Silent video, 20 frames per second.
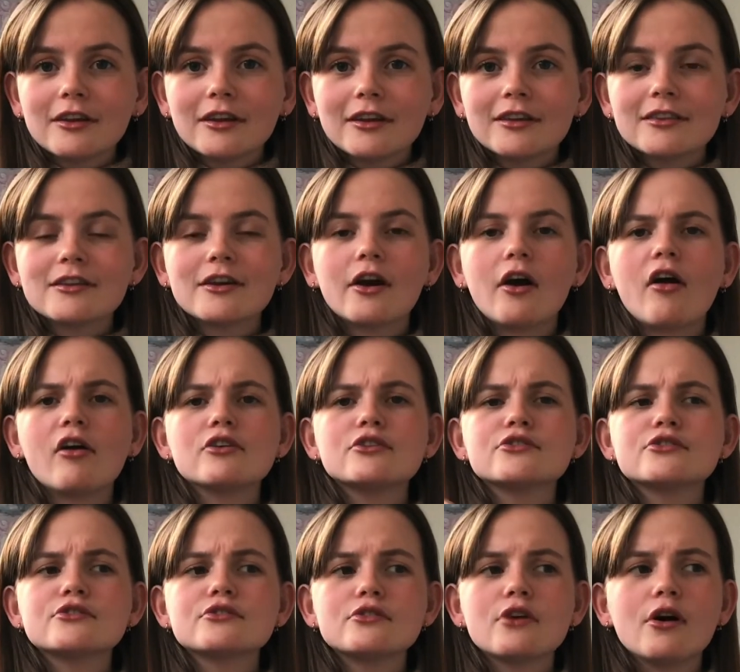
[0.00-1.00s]
There are
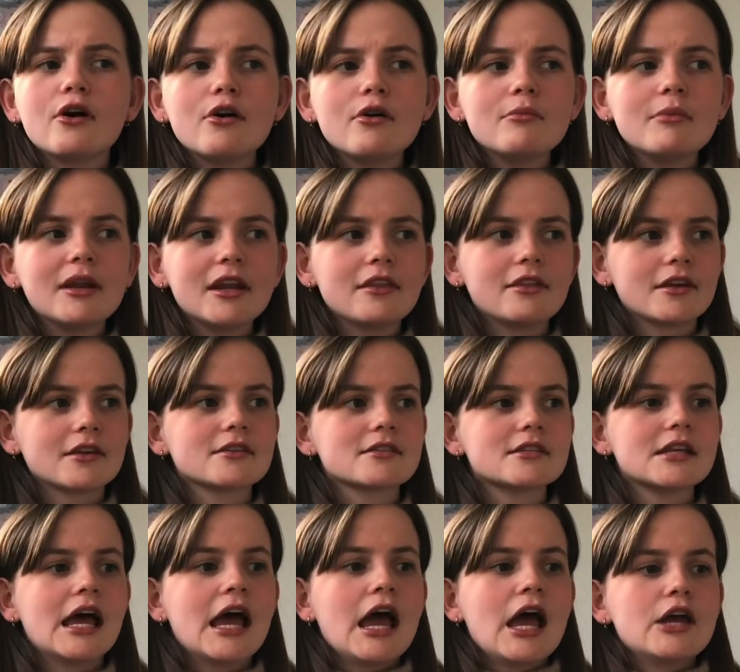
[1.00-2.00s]
so many things
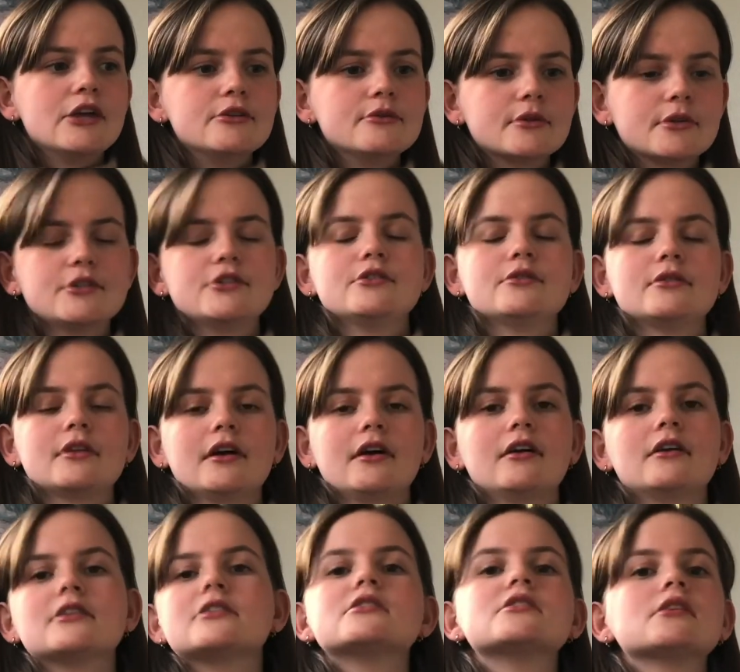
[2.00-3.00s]
you can do
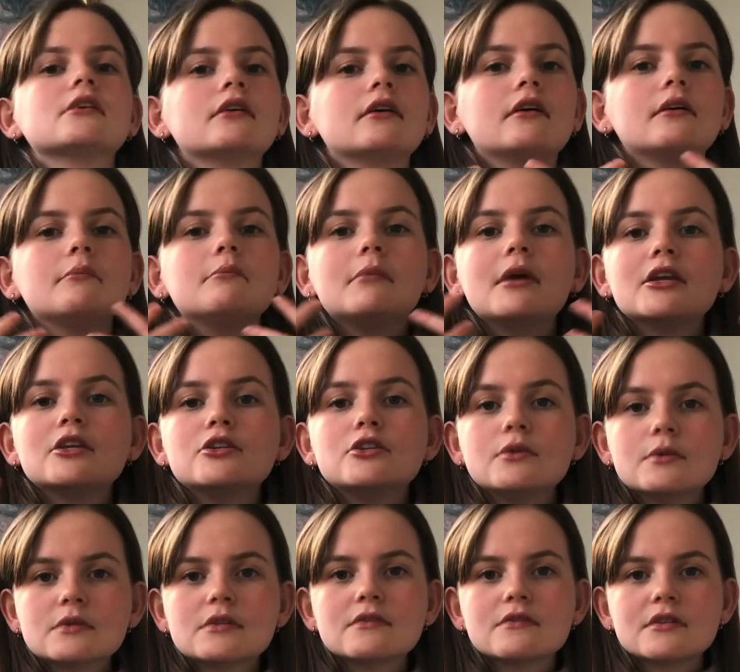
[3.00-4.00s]
there to make
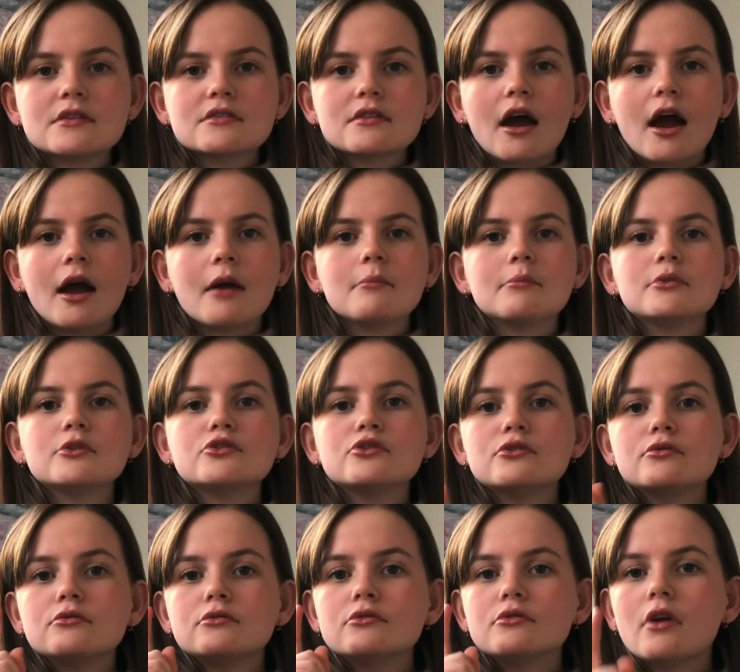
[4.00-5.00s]
use of this time, but
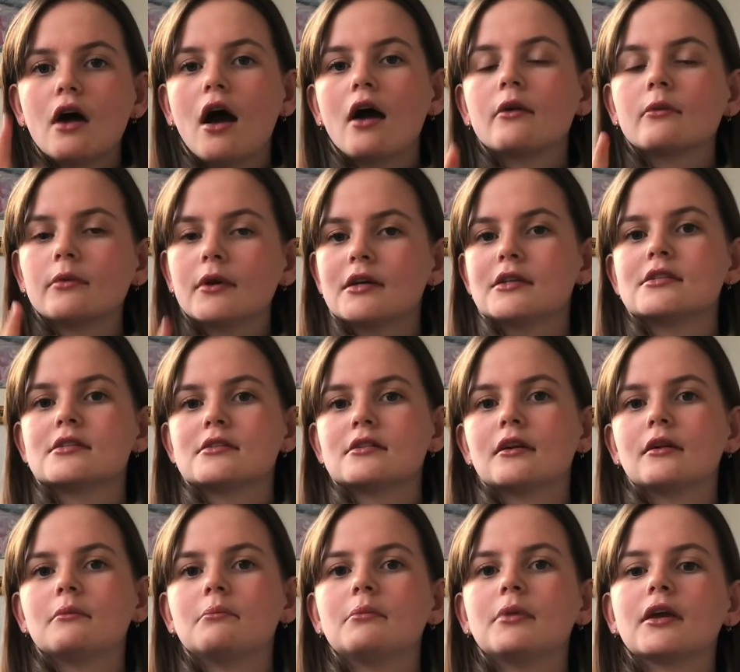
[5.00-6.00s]
do not waste
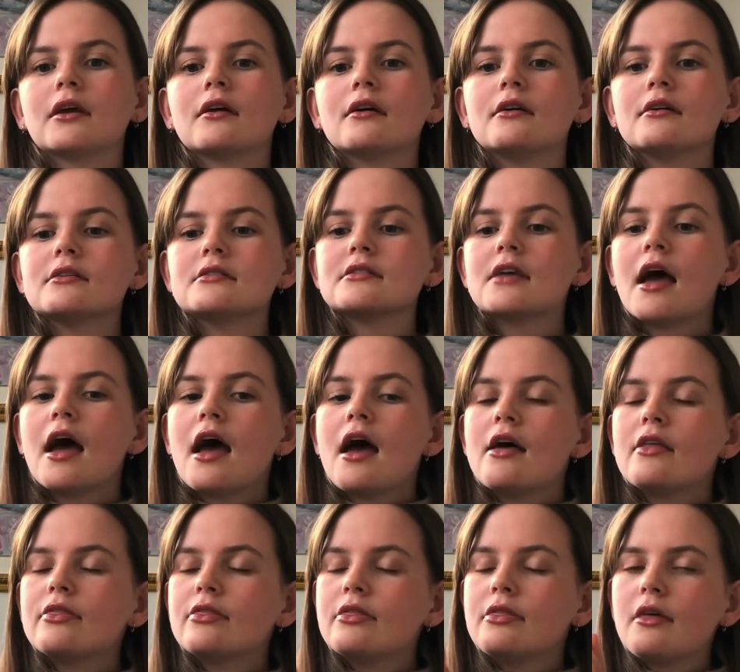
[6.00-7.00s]
it, because
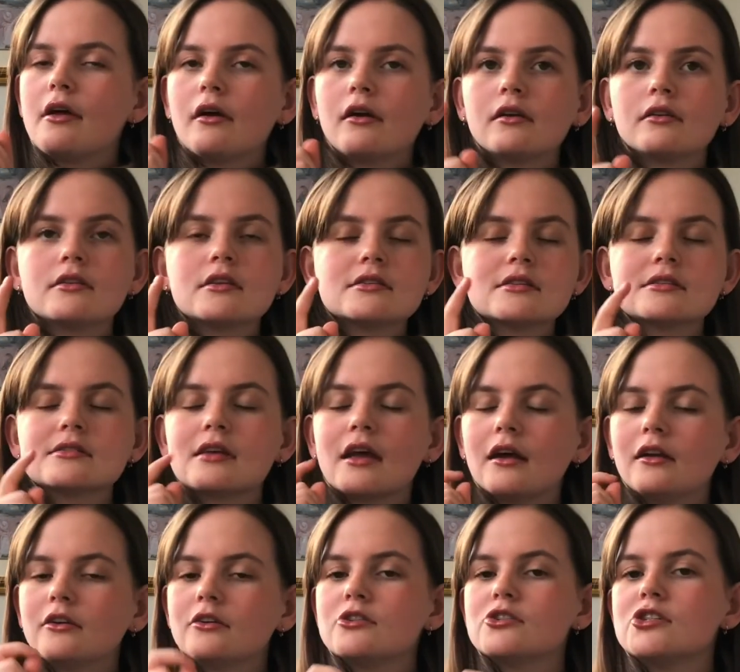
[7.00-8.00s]
this is
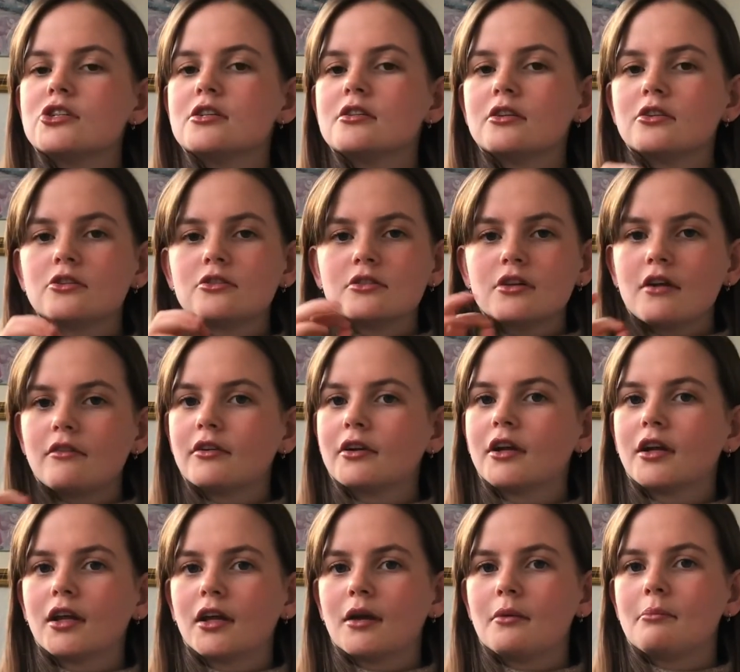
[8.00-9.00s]
energy that you're never
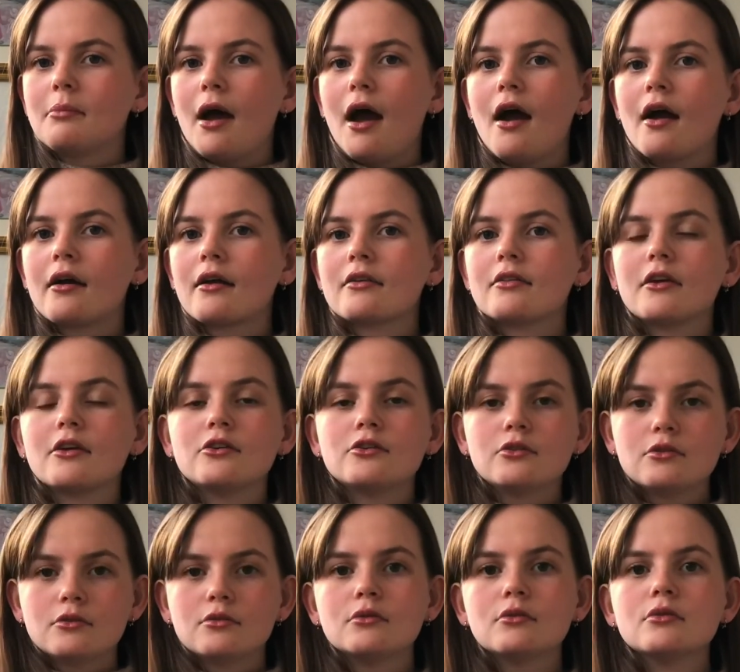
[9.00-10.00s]
going to get back, that
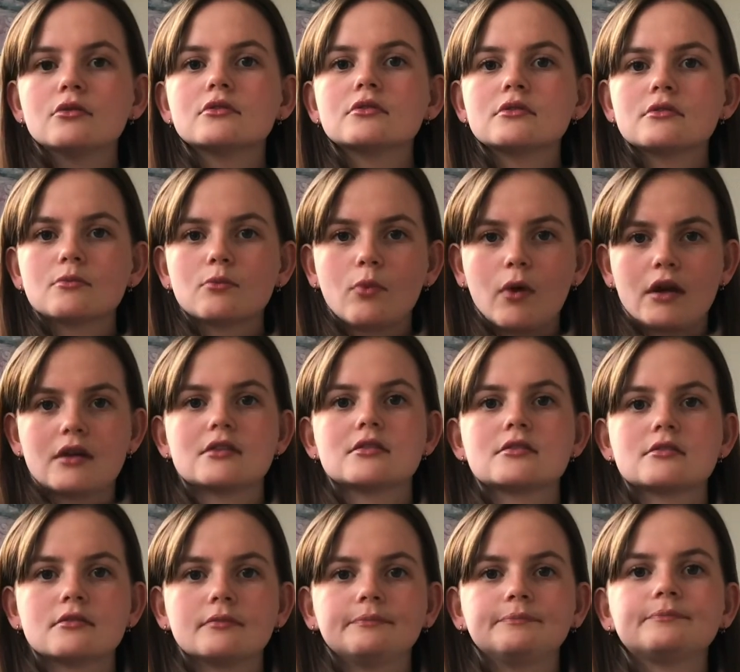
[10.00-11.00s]
you
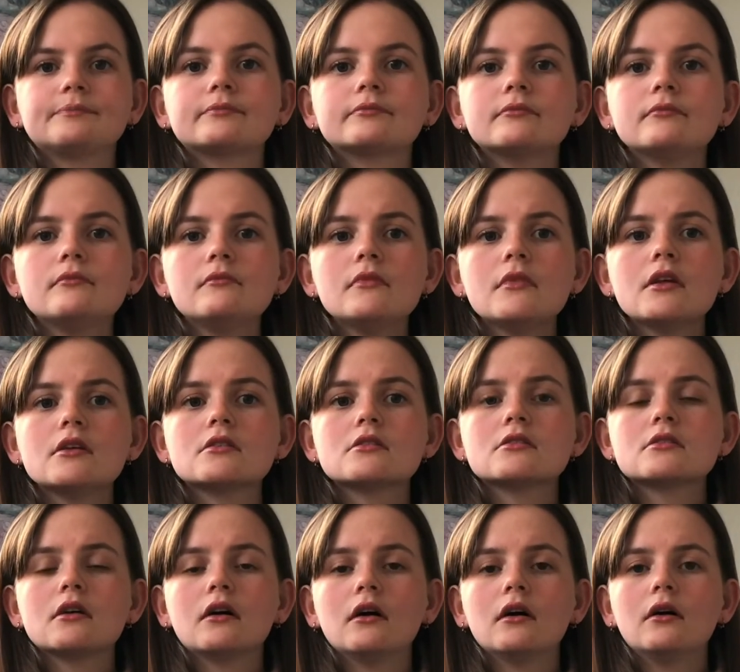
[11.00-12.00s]
waste.
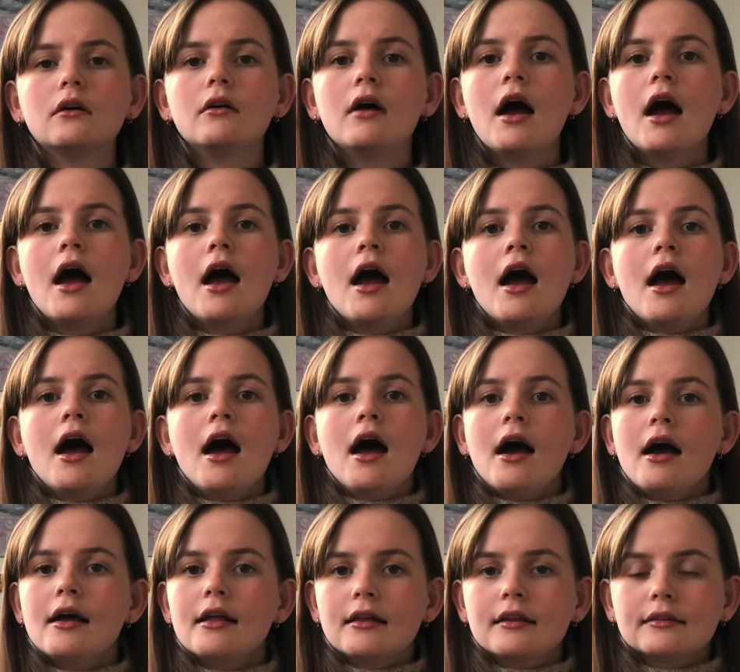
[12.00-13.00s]
So,
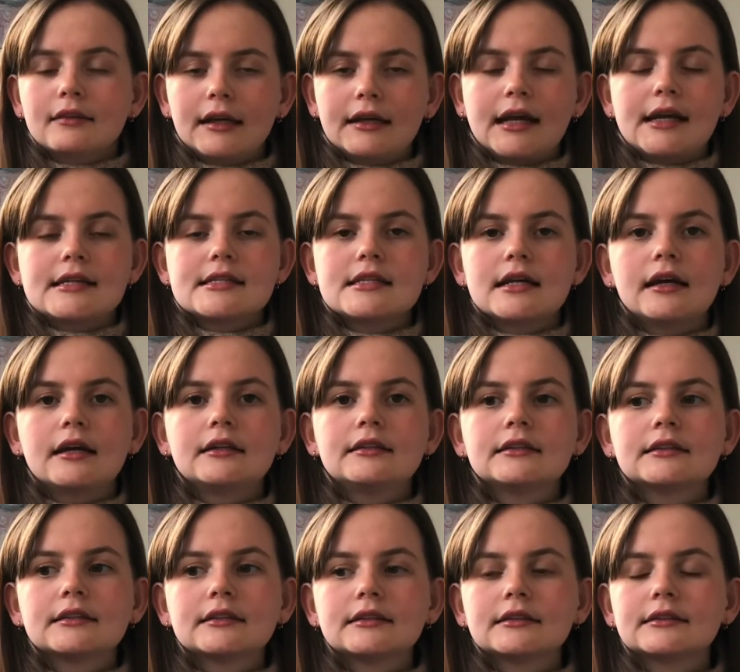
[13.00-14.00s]
like I said,
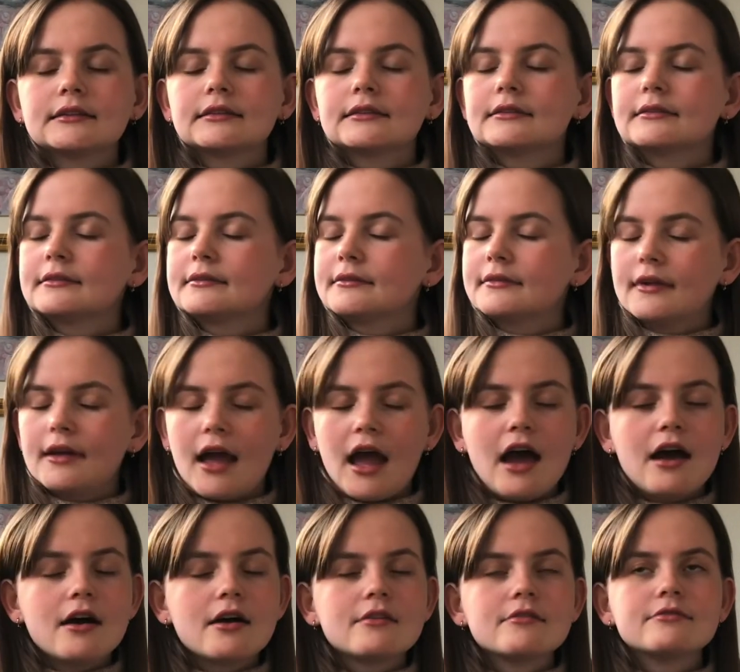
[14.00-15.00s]

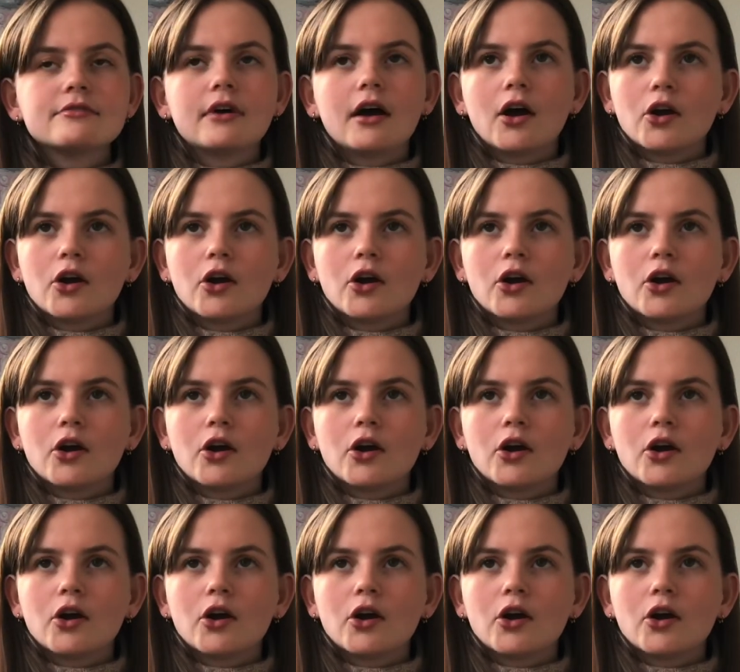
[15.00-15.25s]
have a